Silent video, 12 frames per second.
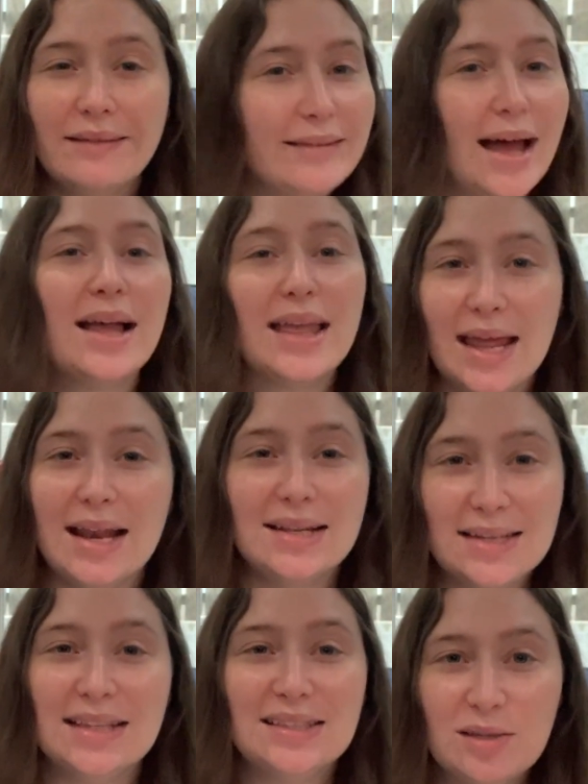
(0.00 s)
again, it
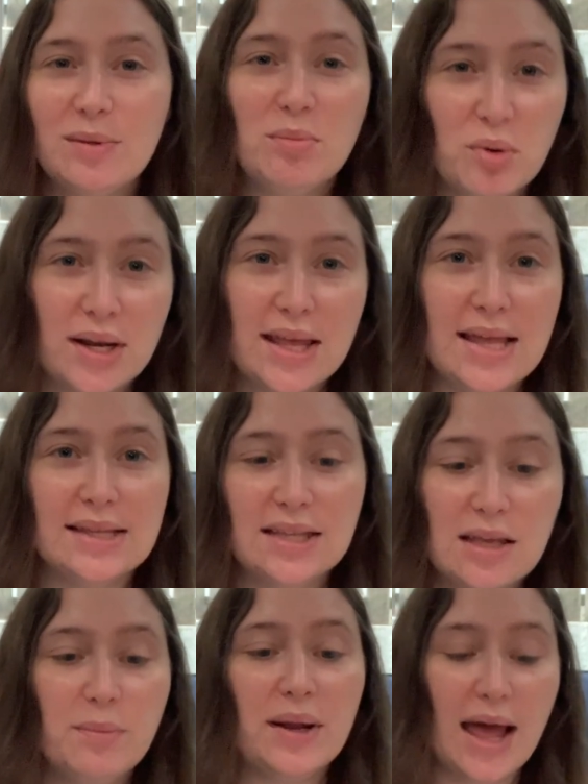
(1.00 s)
tends to be pretty
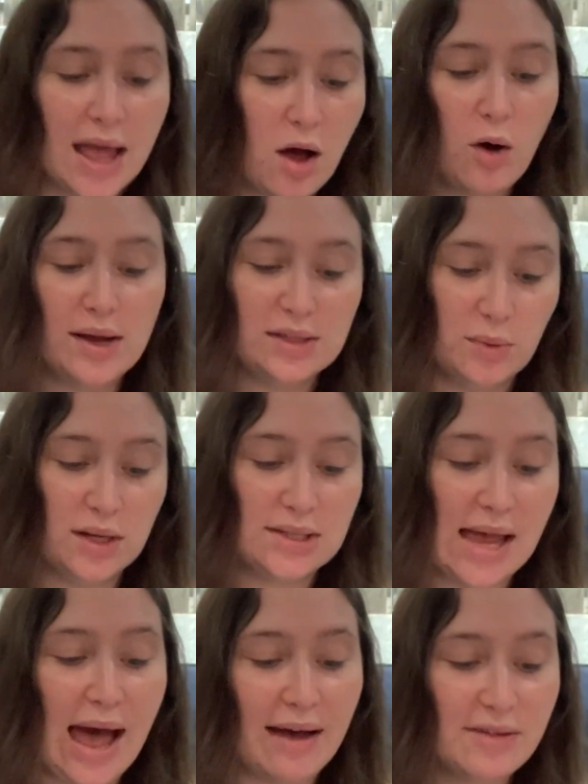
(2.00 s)
easy, but I always want to
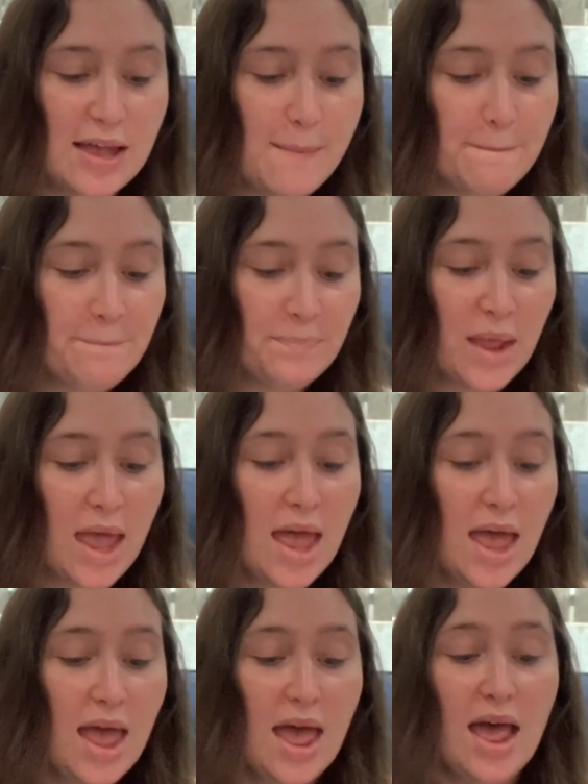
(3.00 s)
have it.
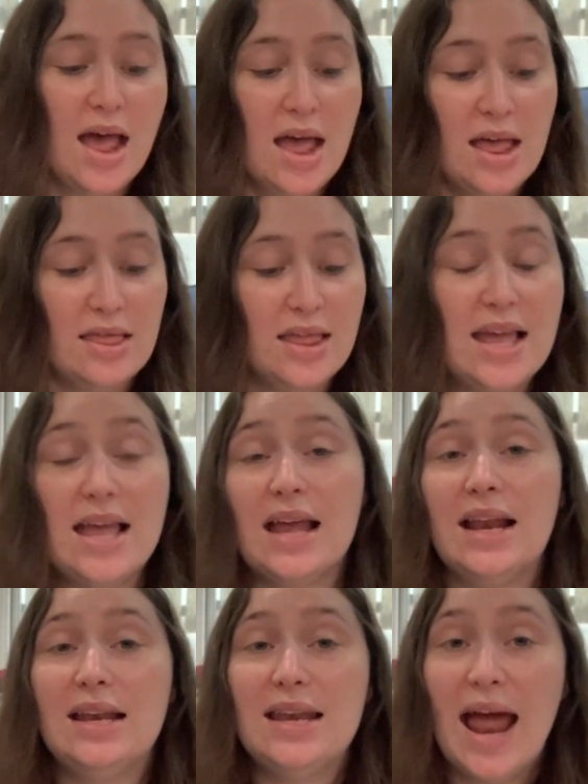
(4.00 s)
The
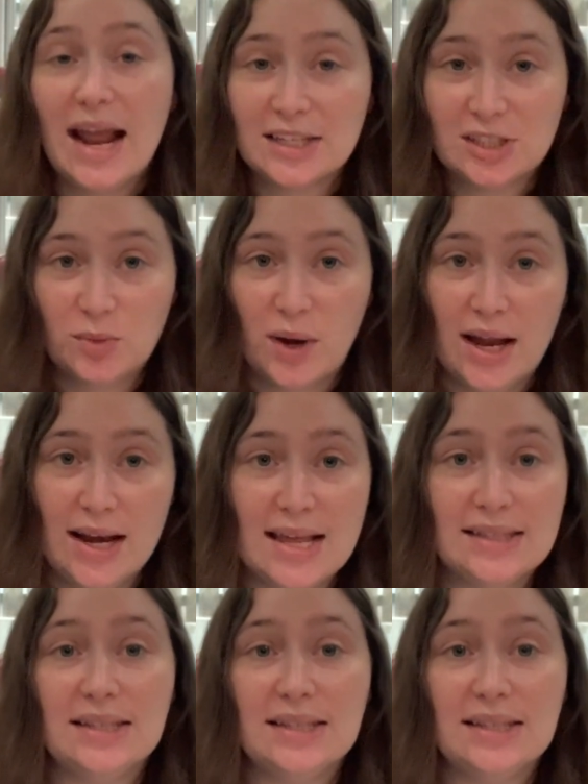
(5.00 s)
next one is